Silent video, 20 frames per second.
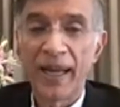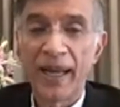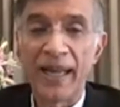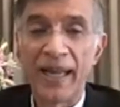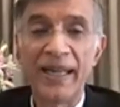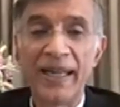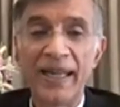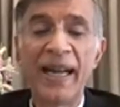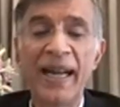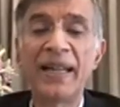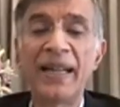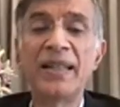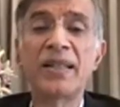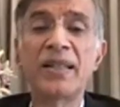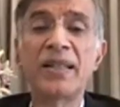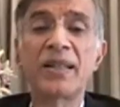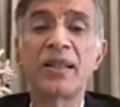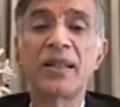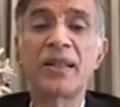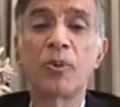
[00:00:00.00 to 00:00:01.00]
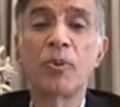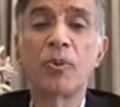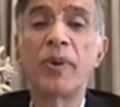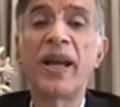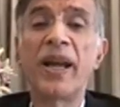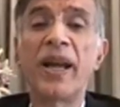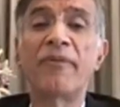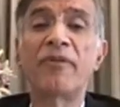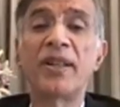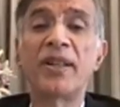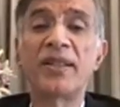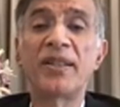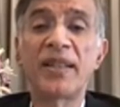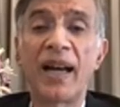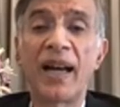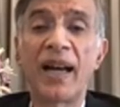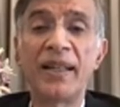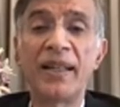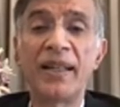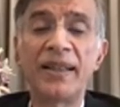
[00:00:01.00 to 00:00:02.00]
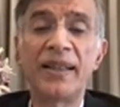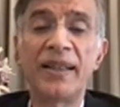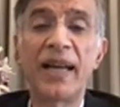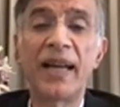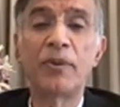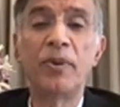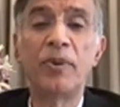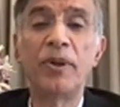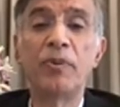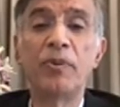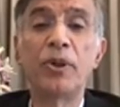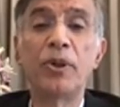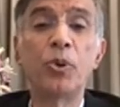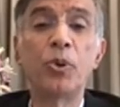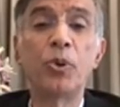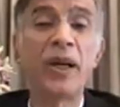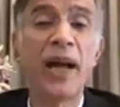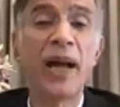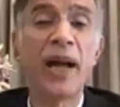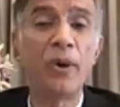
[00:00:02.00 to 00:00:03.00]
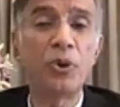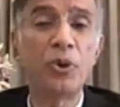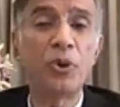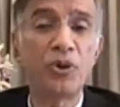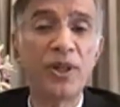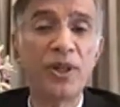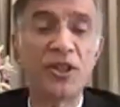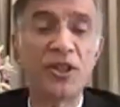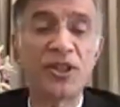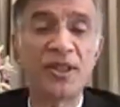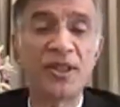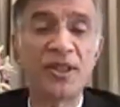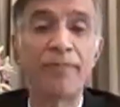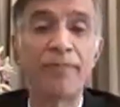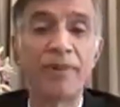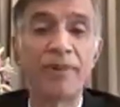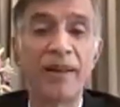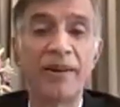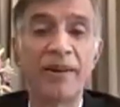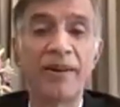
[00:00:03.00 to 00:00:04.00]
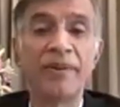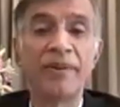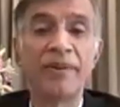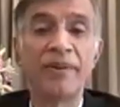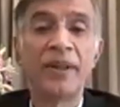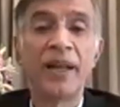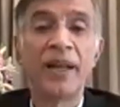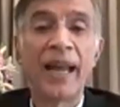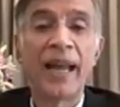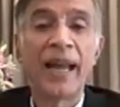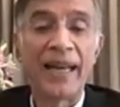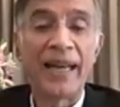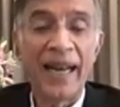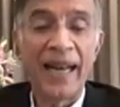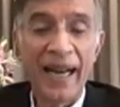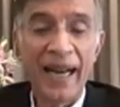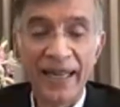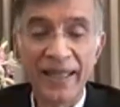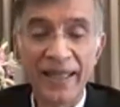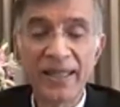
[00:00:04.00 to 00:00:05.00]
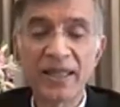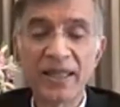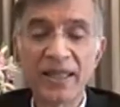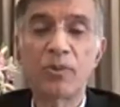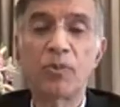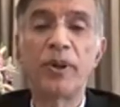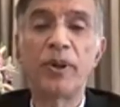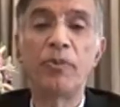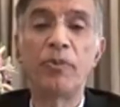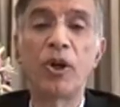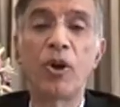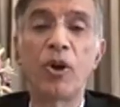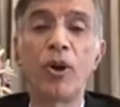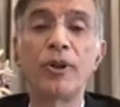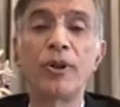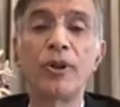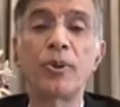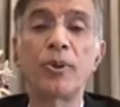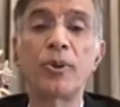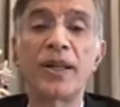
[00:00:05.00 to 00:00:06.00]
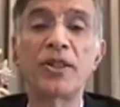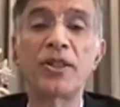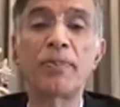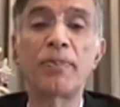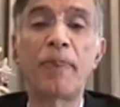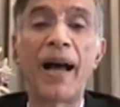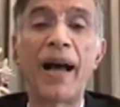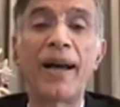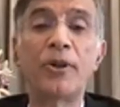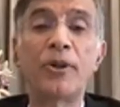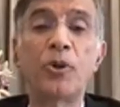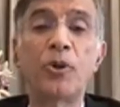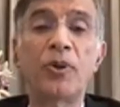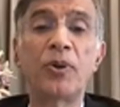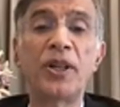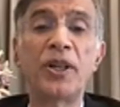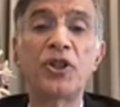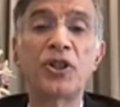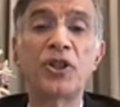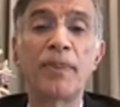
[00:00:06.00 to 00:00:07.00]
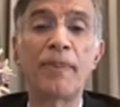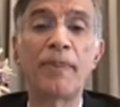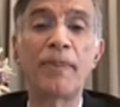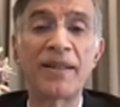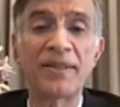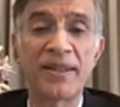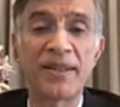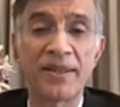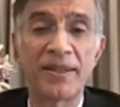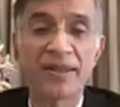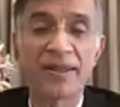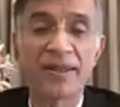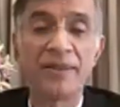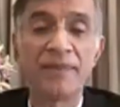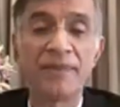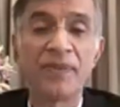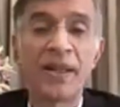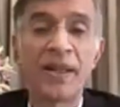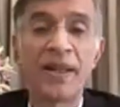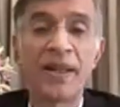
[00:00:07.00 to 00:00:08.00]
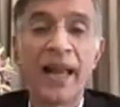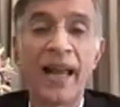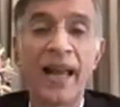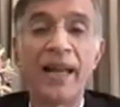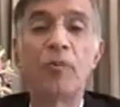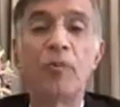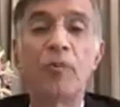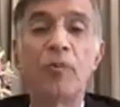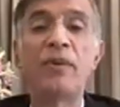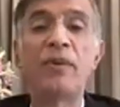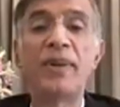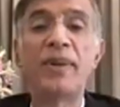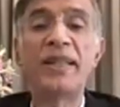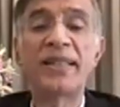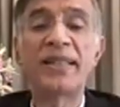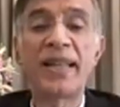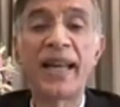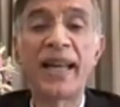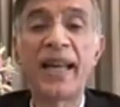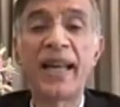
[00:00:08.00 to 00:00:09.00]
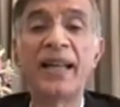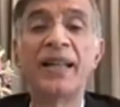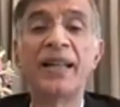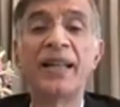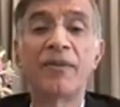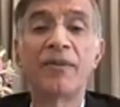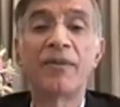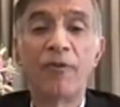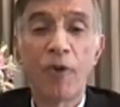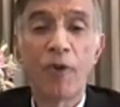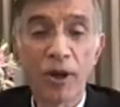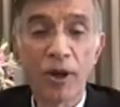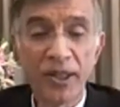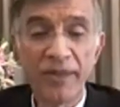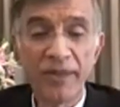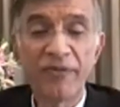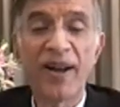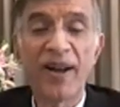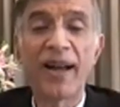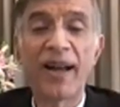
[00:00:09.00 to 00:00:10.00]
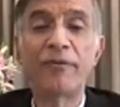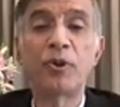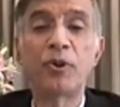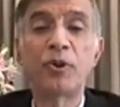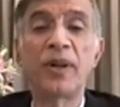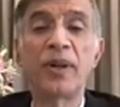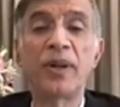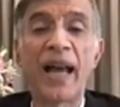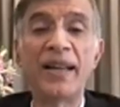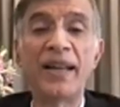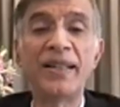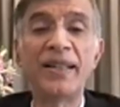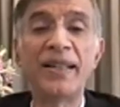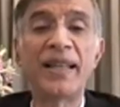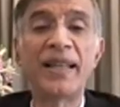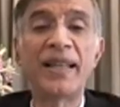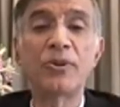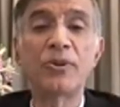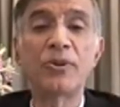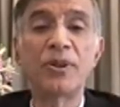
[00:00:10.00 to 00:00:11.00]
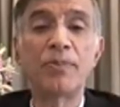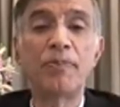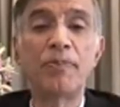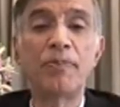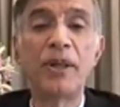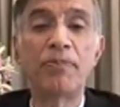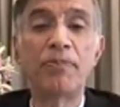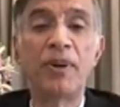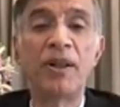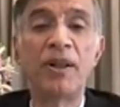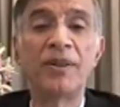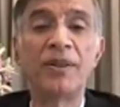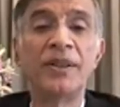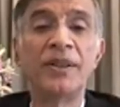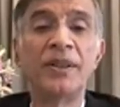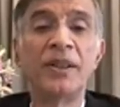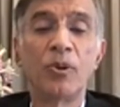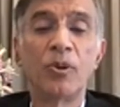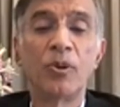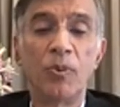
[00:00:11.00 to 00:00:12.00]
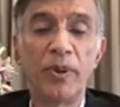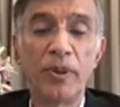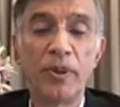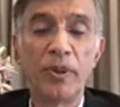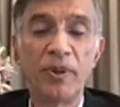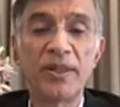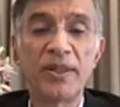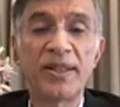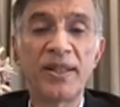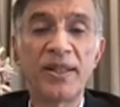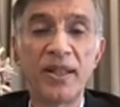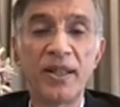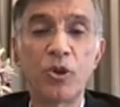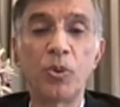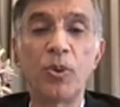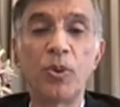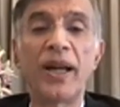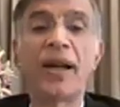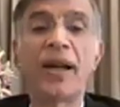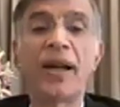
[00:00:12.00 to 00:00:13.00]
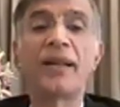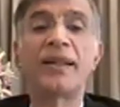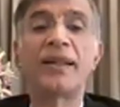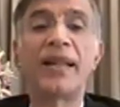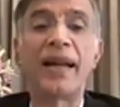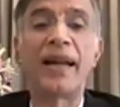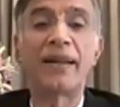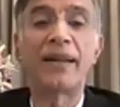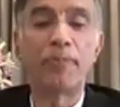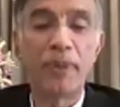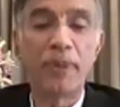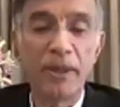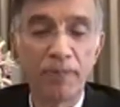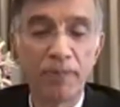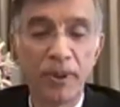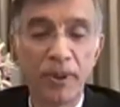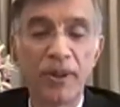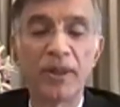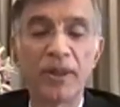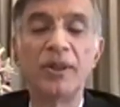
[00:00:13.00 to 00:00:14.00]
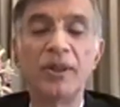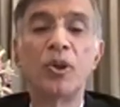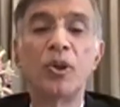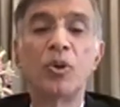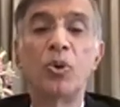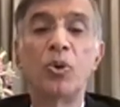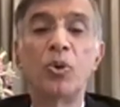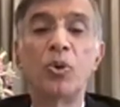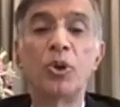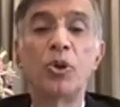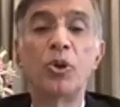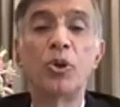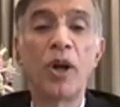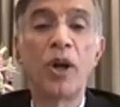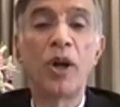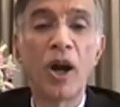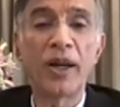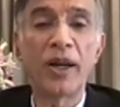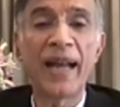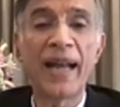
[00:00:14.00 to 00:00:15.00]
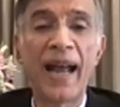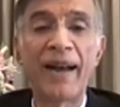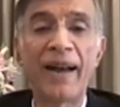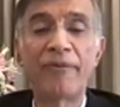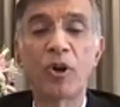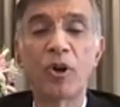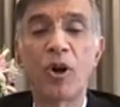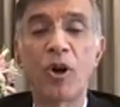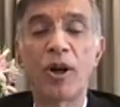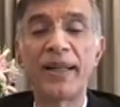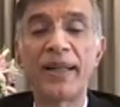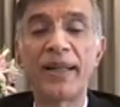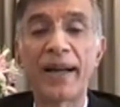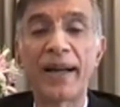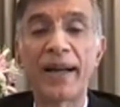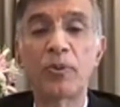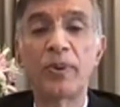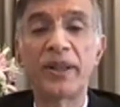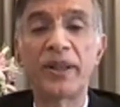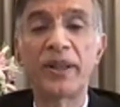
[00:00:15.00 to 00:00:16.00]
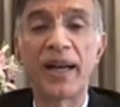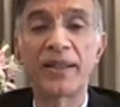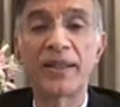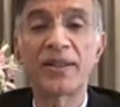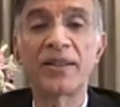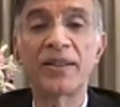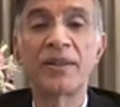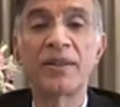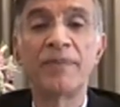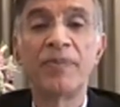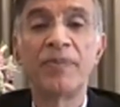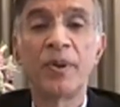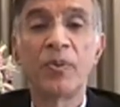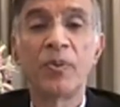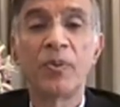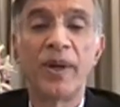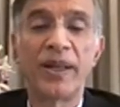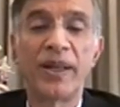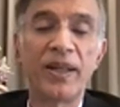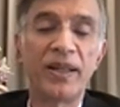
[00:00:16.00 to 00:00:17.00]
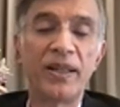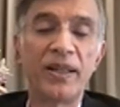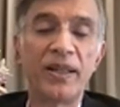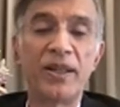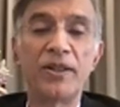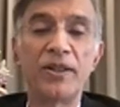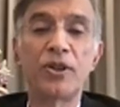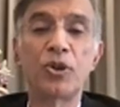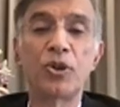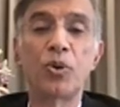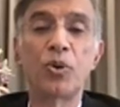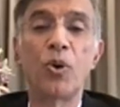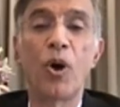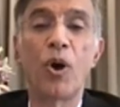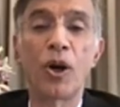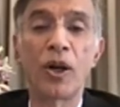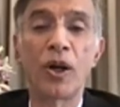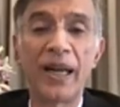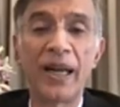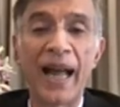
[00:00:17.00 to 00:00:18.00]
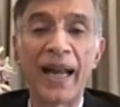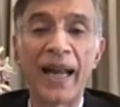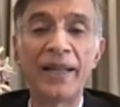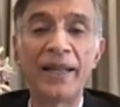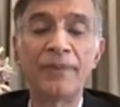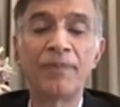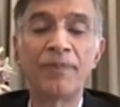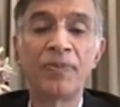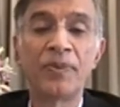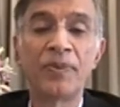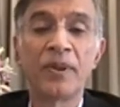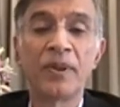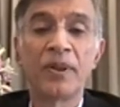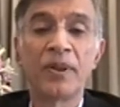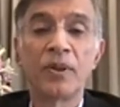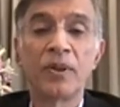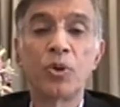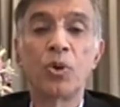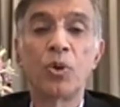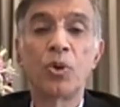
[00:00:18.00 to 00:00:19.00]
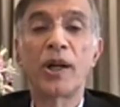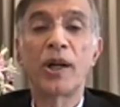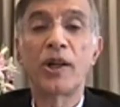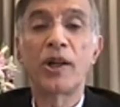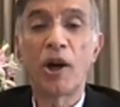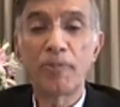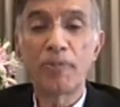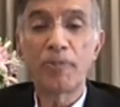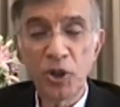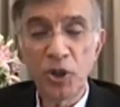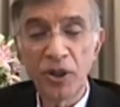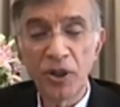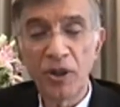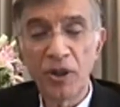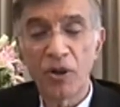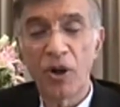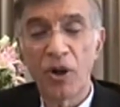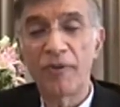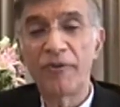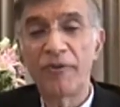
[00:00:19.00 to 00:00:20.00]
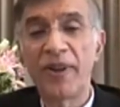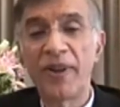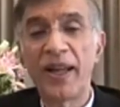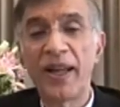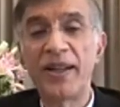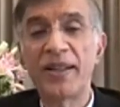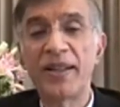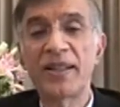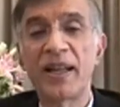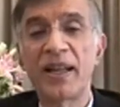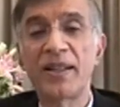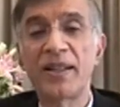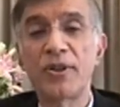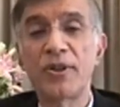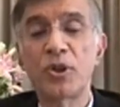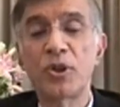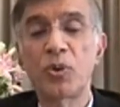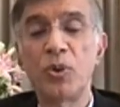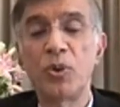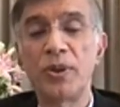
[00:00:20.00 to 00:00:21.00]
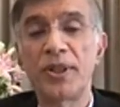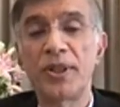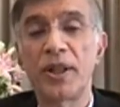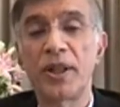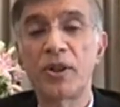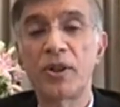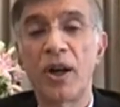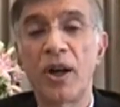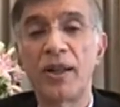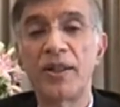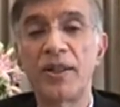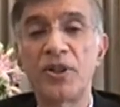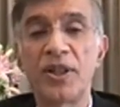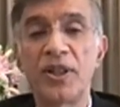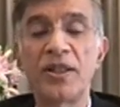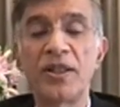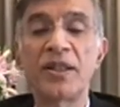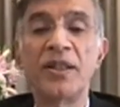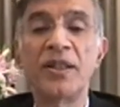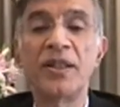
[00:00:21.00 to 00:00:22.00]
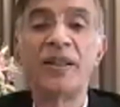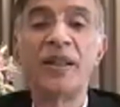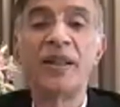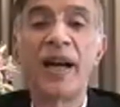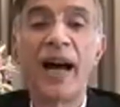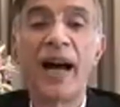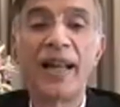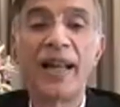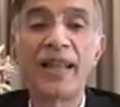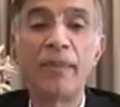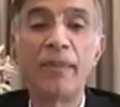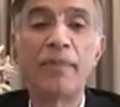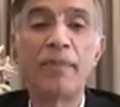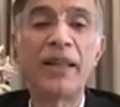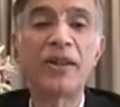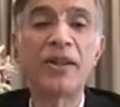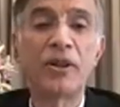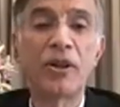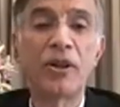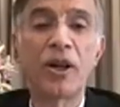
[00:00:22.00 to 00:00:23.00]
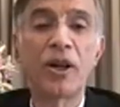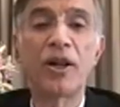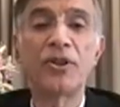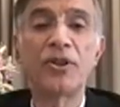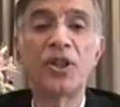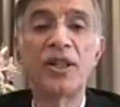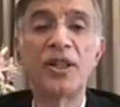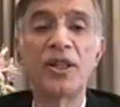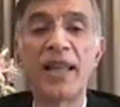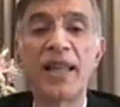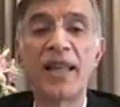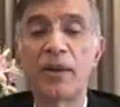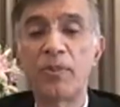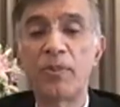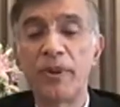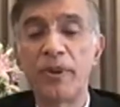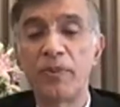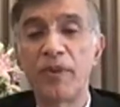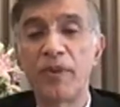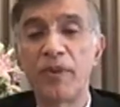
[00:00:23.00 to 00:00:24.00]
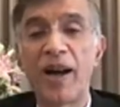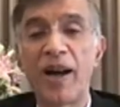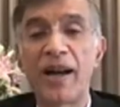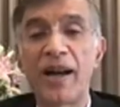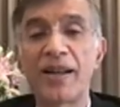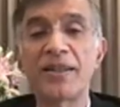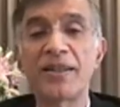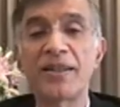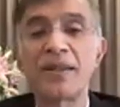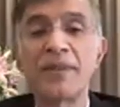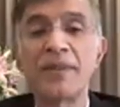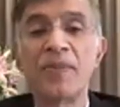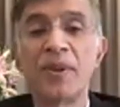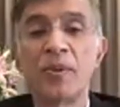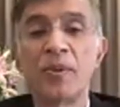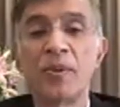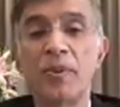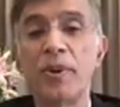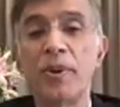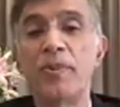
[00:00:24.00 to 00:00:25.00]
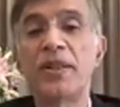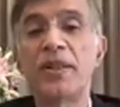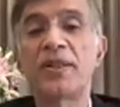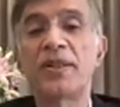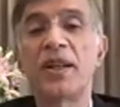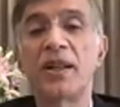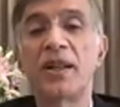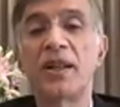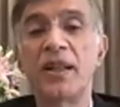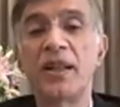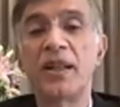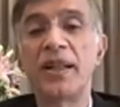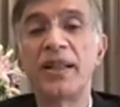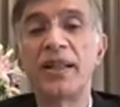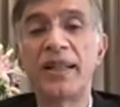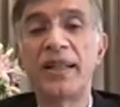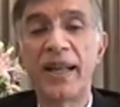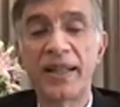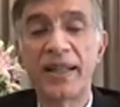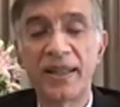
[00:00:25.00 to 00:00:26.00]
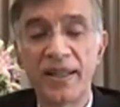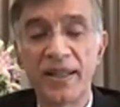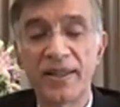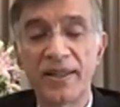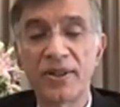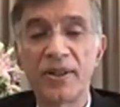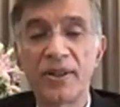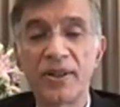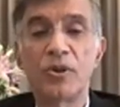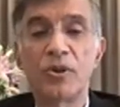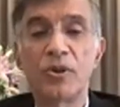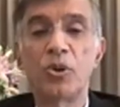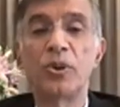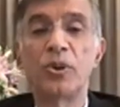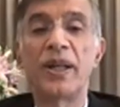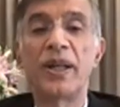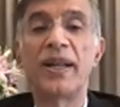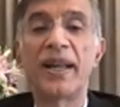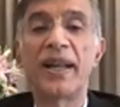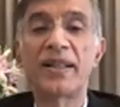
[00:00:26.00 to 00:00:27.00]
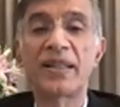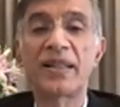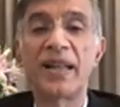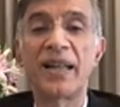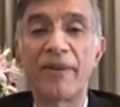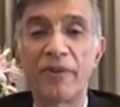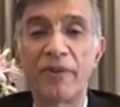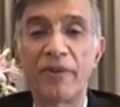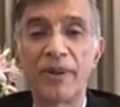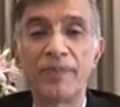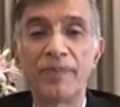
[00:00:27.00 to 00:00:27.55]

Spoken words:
And hence, we have decided that we will do an outreach center. And hence, we will also aspire to reach the masses. And when we say 45 to 90,000 people, we will see to it that people who do not have contact with us, whether it is through online, through adoption of various other schools and colleges, other methodologies that we will pass, we will certainly take this to the next level.